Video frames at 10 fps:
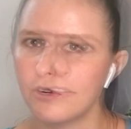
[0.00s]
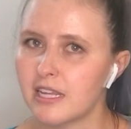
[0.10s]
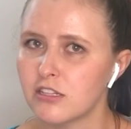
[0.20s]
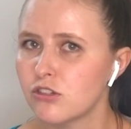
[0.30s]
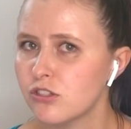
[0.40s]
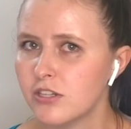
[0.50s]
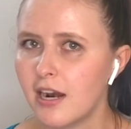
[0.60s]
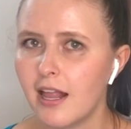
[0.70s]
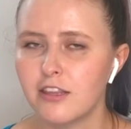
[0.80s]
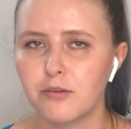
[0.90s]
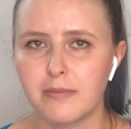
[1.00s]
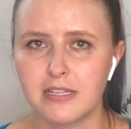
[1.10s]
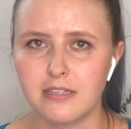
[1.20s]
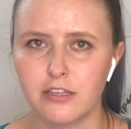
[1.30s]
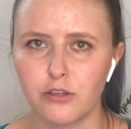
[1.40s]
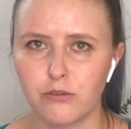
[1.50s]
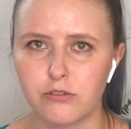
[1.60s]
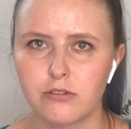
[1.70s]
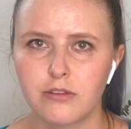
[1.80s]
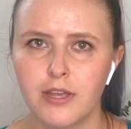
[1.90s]
for industrial and domestic
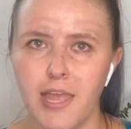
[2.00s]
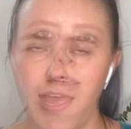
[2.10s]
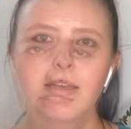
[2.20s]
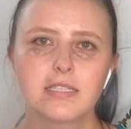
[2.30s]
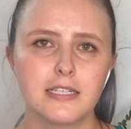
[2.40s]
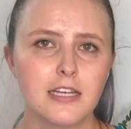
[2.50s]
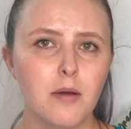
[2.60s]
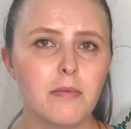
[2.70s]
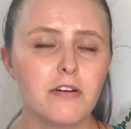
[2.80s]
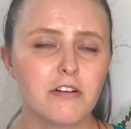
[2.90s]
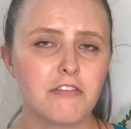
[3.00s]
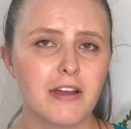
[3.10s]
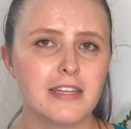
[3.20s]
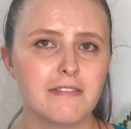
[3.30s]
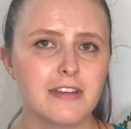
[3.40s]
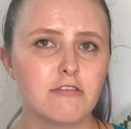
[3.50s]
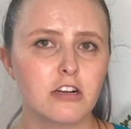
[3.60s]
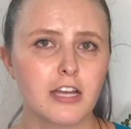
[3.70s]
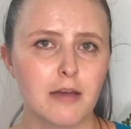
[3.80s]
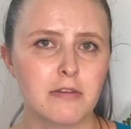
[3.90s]
use. And the number of
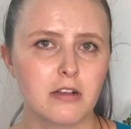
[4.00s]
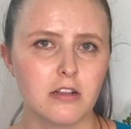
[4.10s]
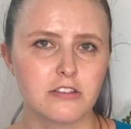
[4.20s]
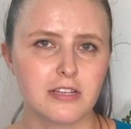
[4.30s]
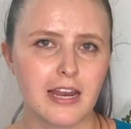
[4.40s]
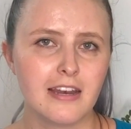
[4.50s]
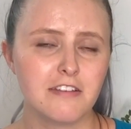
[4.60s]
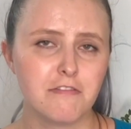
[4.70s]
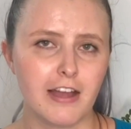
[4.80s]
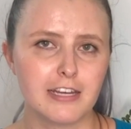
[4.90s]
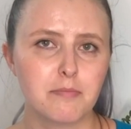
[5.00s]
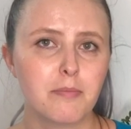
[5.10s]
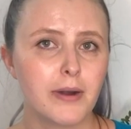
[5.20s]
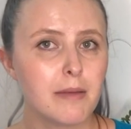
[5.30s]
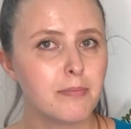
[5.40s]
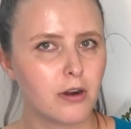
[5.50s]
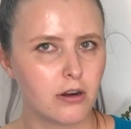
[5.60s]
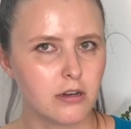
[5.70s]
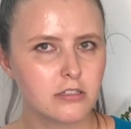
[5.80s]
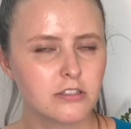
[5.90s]
individual chemicals identified per
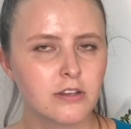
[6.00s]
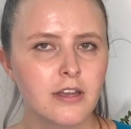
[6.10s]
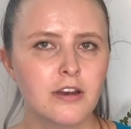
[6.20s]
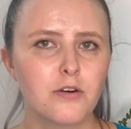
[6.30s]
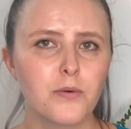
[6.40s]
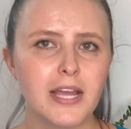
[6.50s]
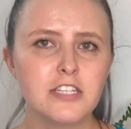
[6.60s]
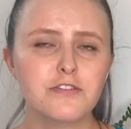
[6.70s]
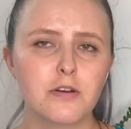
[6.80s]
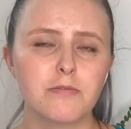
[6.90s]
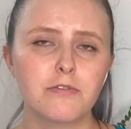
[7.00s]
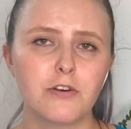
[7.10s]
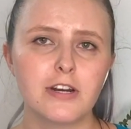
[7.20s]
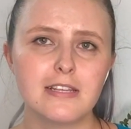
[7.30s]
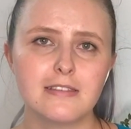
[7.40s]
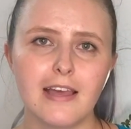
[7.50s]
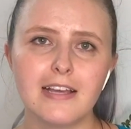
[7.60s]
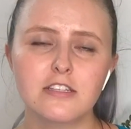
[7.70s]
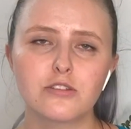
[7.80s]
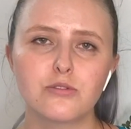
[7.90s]
product ranged from
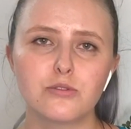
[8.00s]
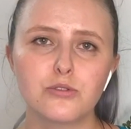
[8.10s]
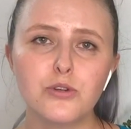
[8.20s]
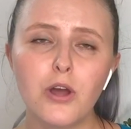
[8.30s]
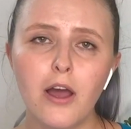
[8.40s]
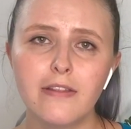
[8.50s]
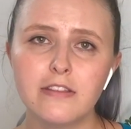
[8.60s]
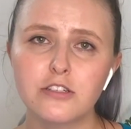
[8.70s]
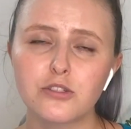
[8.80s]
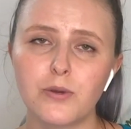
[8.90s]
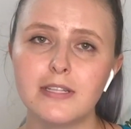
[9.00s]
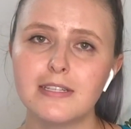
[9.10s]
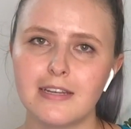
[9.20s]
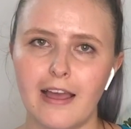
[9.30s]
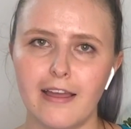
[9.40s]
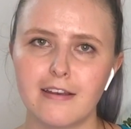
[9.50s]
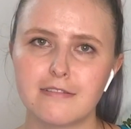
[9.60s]
46 to 229.